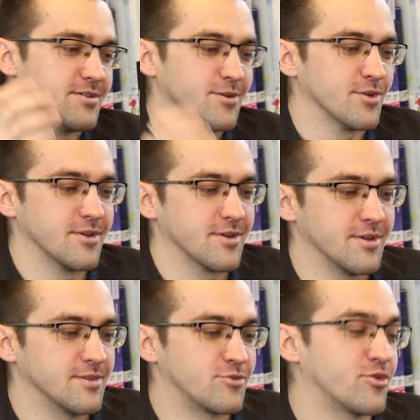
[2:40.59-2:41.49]
You know, kind of
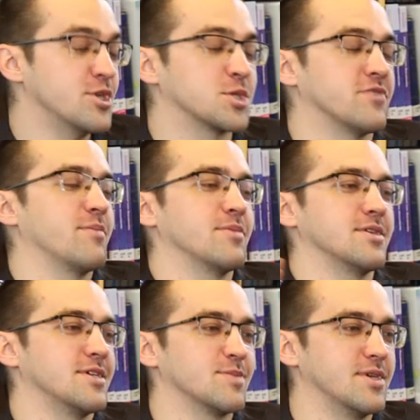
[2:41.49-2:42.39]
kind of the traditional
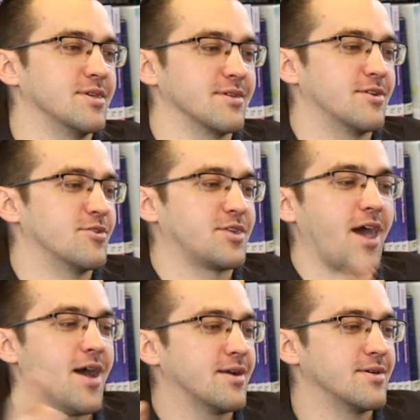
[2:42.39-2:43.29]
families being under
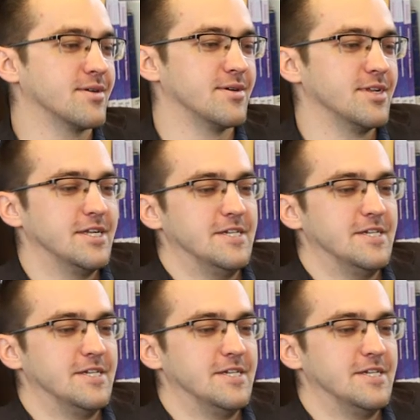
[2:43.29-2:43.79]
attack. Uh,